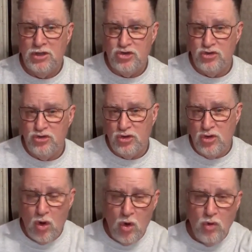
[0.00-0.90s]
to the
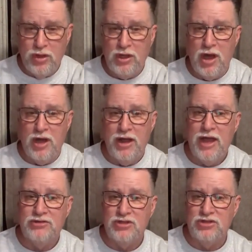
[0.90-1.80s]
goal that God
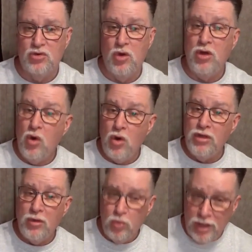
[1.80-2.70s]
has us going, or
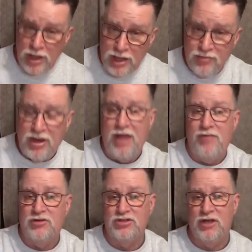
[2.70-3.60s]
that we even have
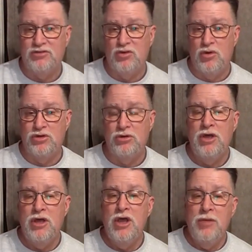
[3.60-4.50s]
ourselves going to,
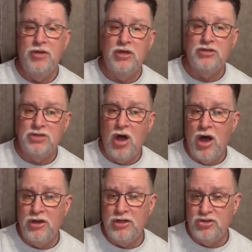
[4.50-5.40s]
because
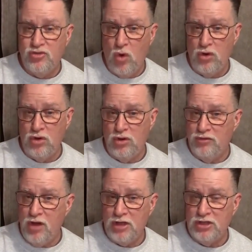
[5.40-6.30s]
God is for you. And if
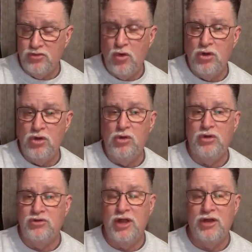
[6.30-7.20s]
God is for you, who can
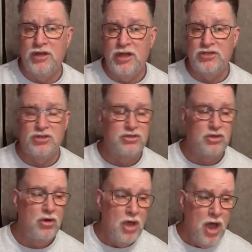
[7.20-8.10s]
stand against you?
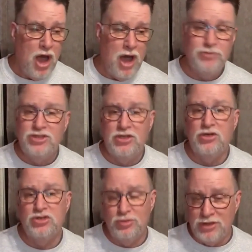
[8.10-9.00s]
So
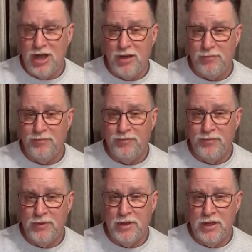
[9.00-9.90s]
obstacles will come.
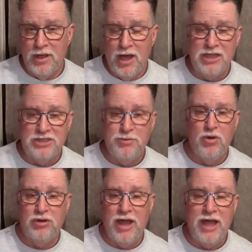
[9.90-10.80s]
I
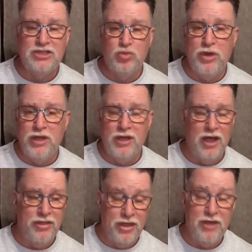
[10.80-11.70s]
spoke last week,
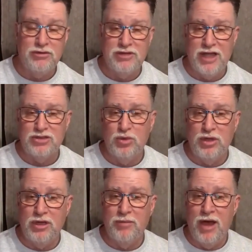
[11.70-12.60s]
I think it was last
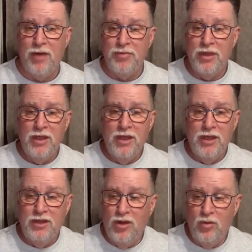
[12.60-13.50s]
week, about,
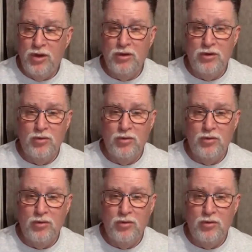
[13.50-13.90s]
you know, we're,